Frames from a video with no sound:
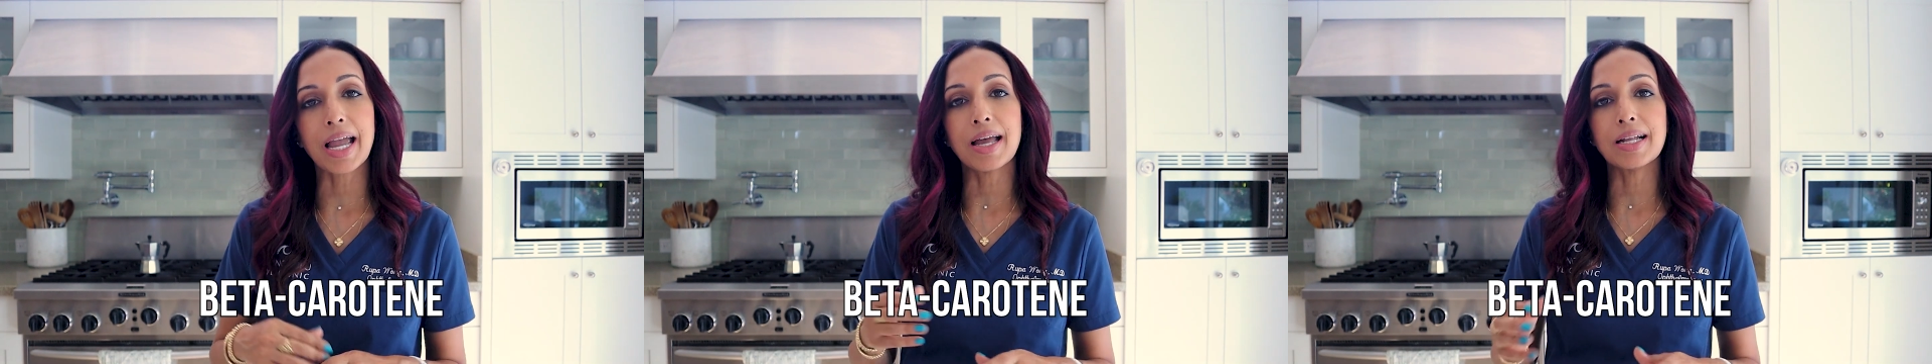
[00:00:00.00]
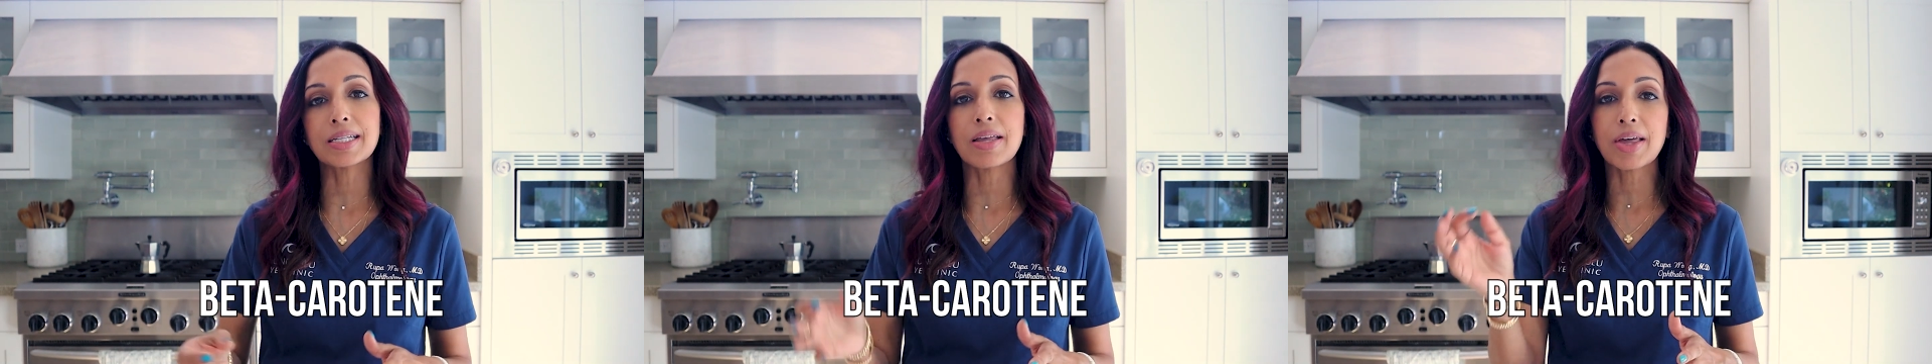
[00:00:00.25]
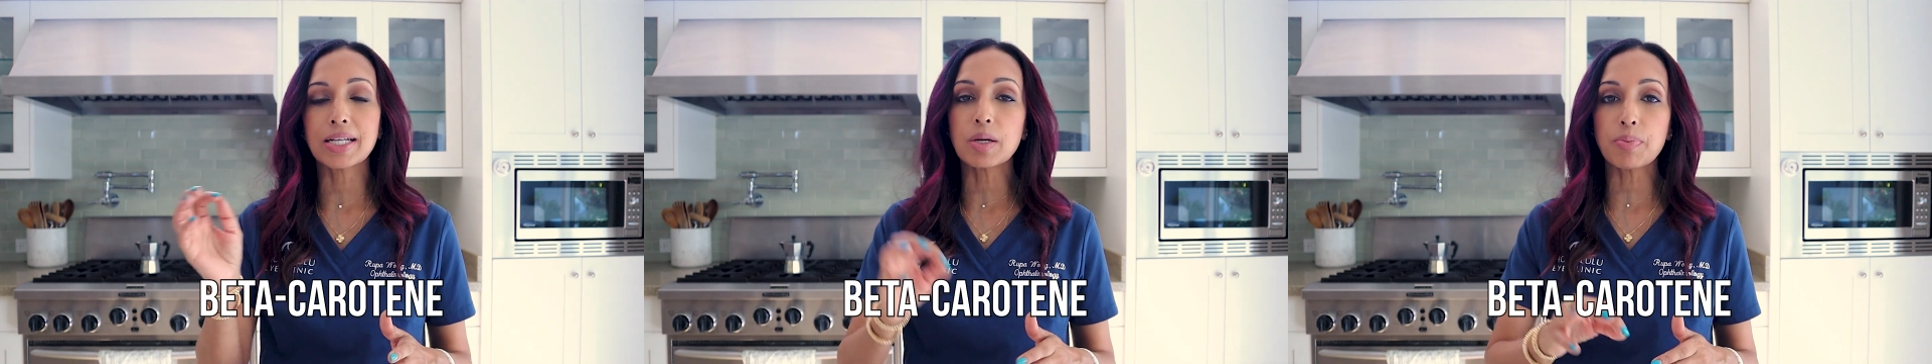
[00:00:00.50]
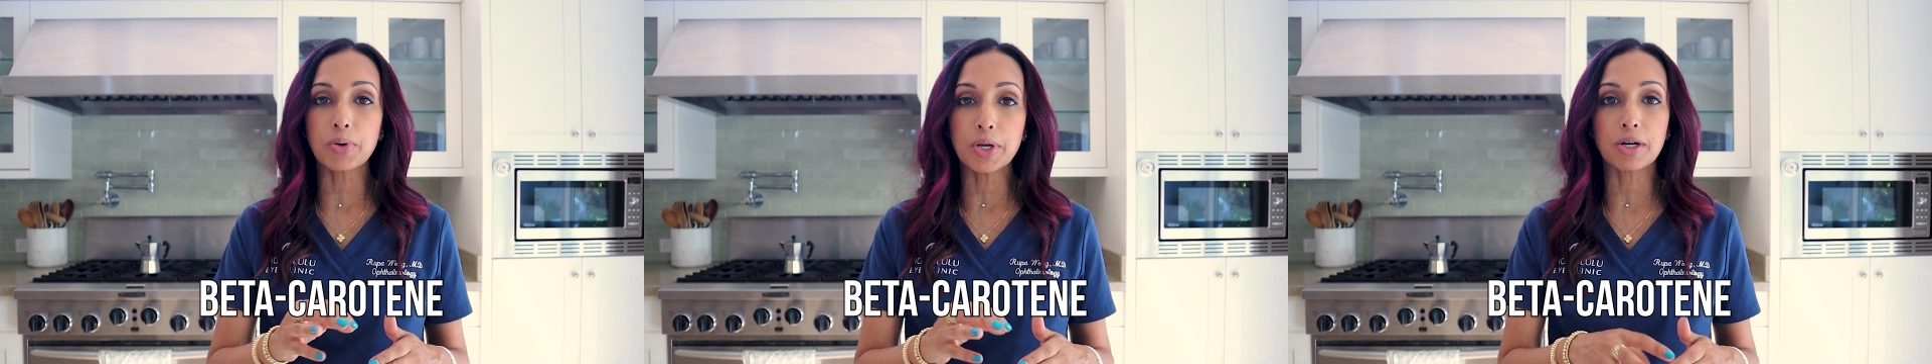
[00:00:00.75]
and that's a
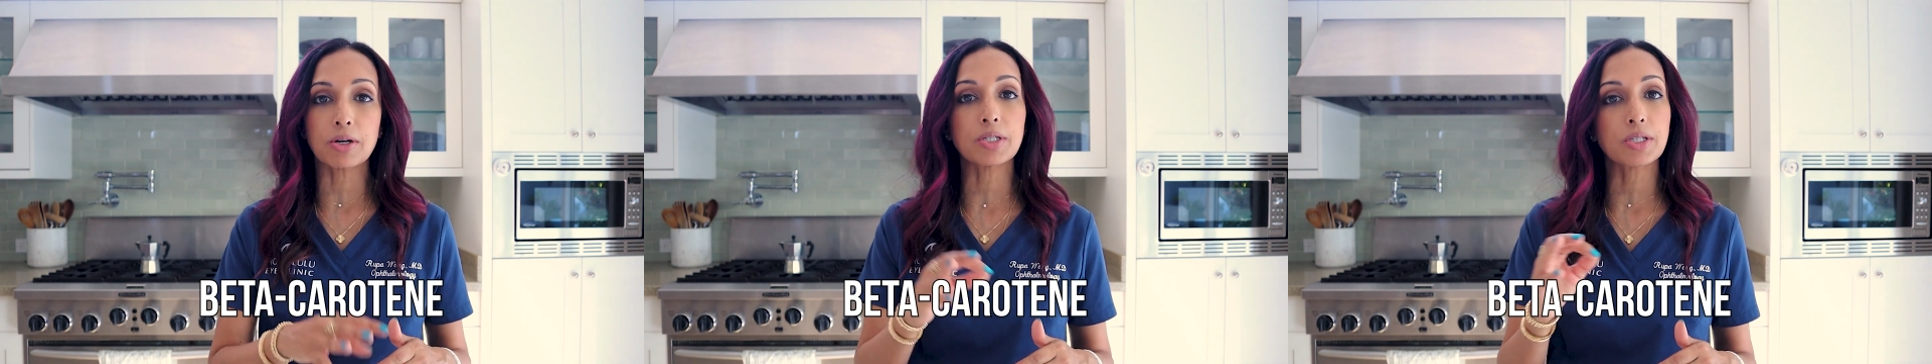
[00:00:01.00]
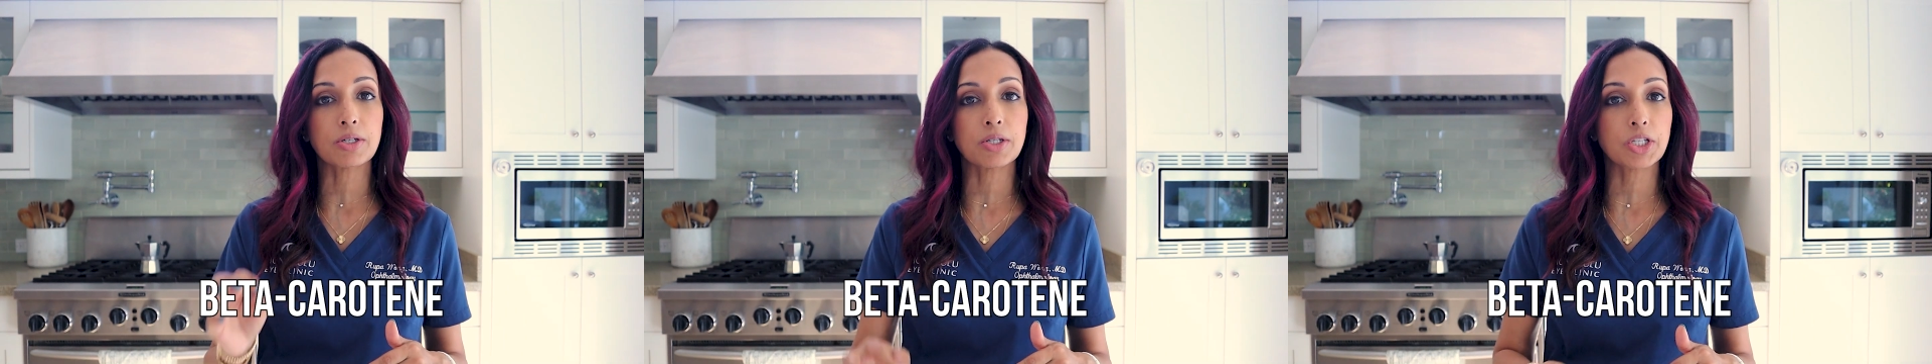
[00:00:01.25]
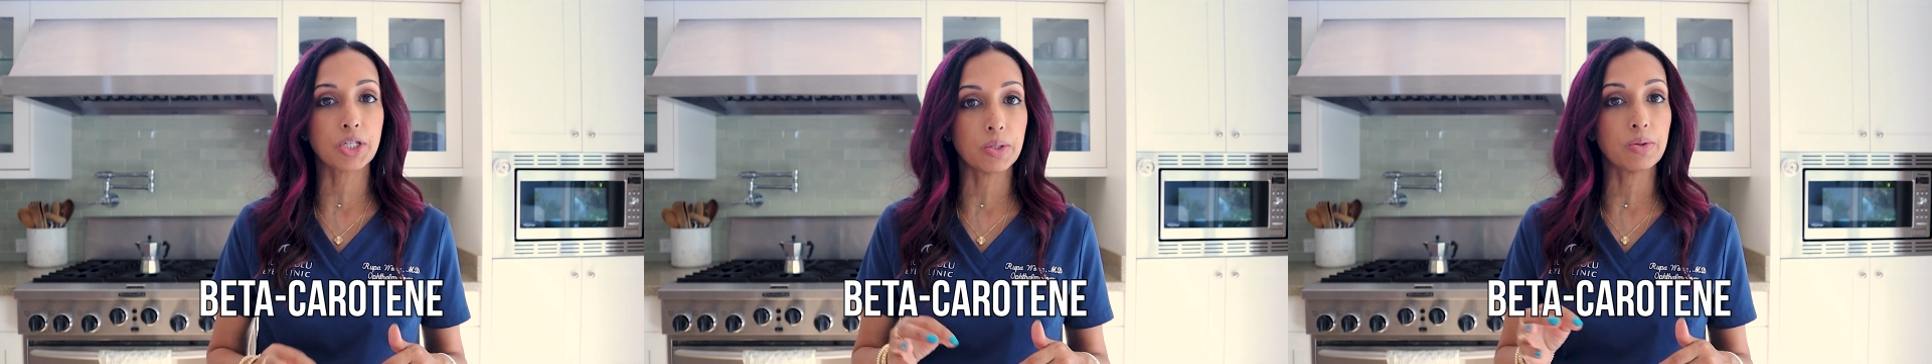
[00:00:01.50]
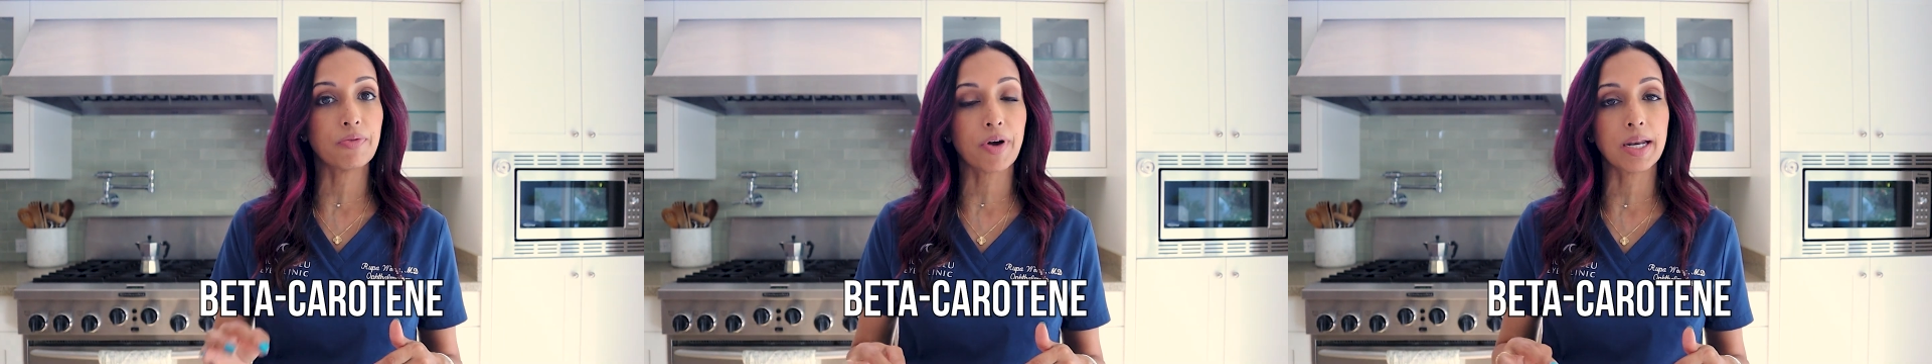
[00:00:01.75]
precursor
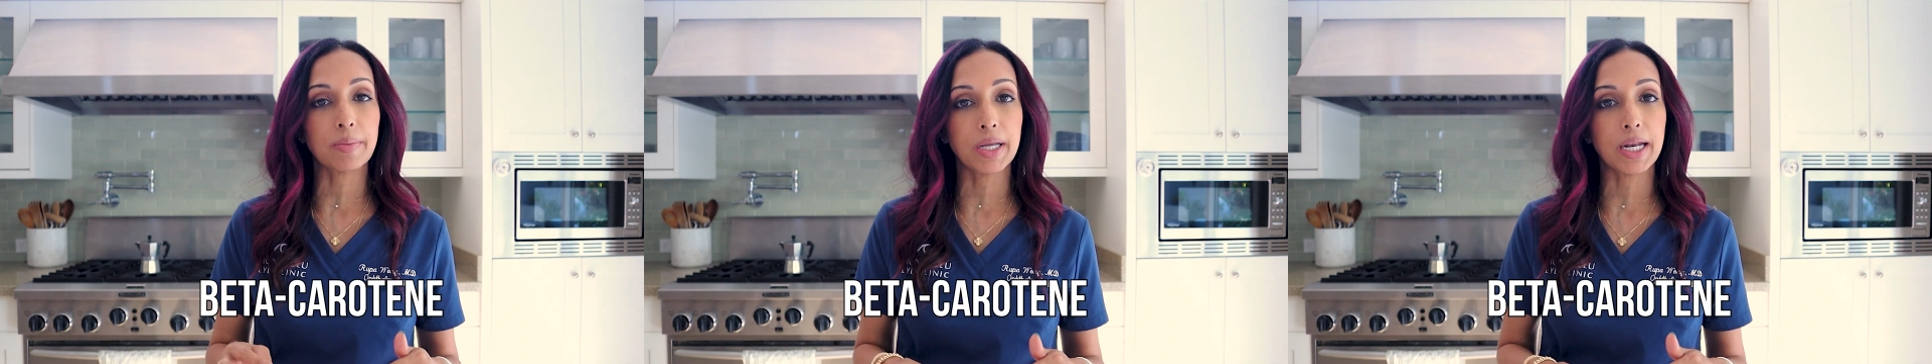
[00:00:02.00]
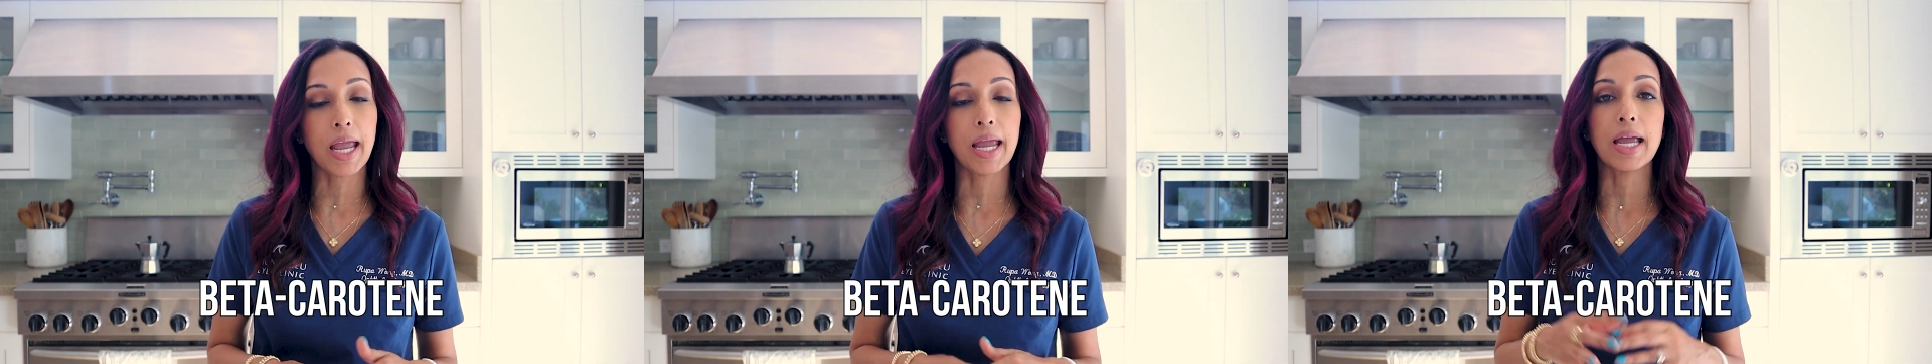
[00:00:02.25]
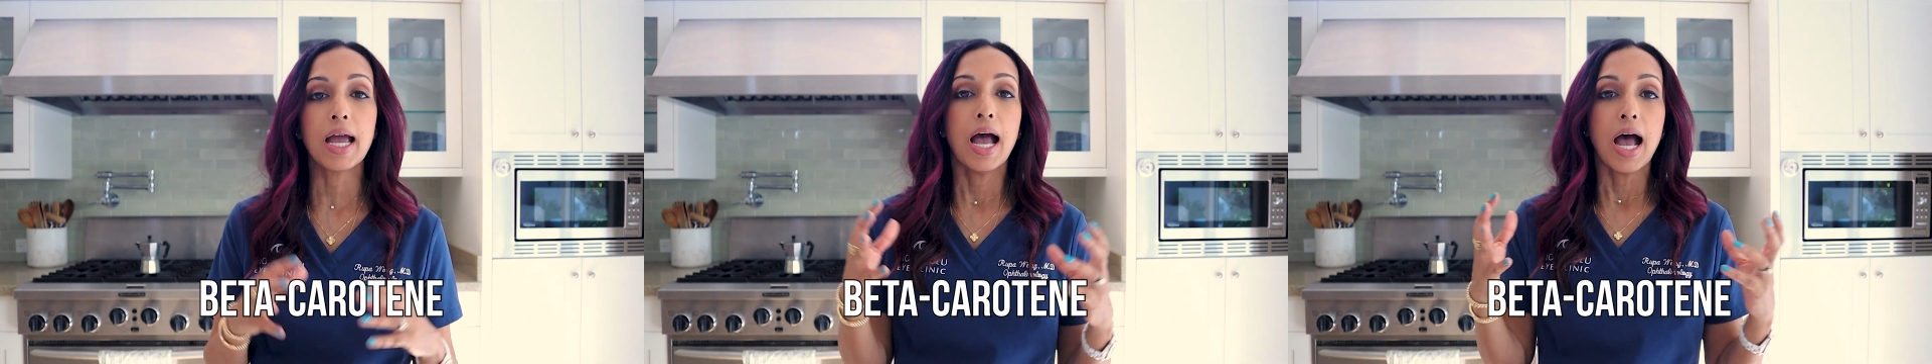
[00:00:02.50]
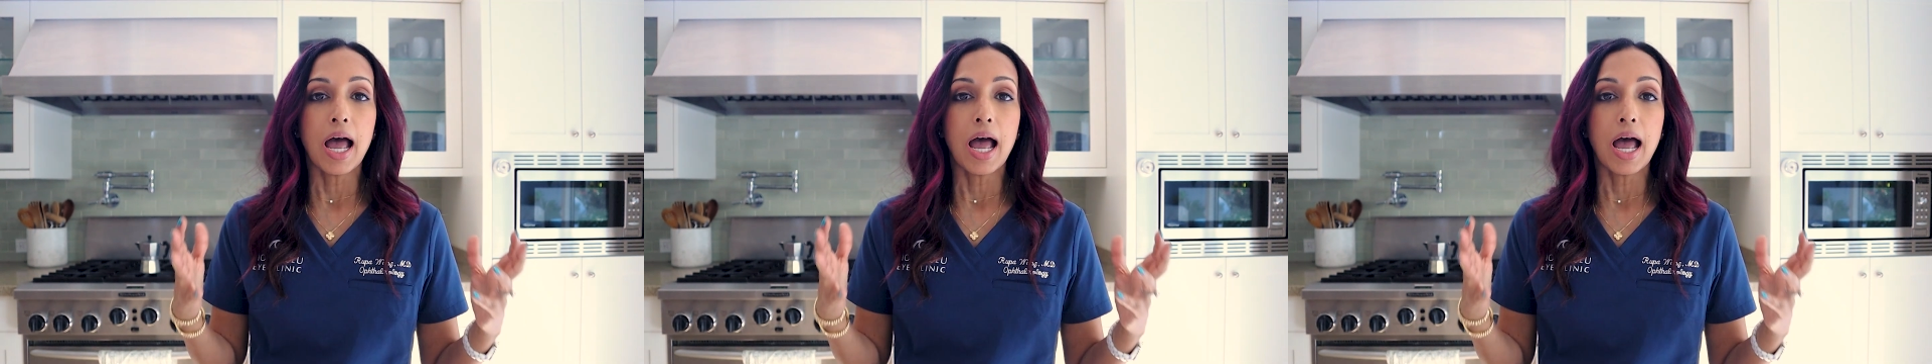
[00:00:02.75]
to vitamin A.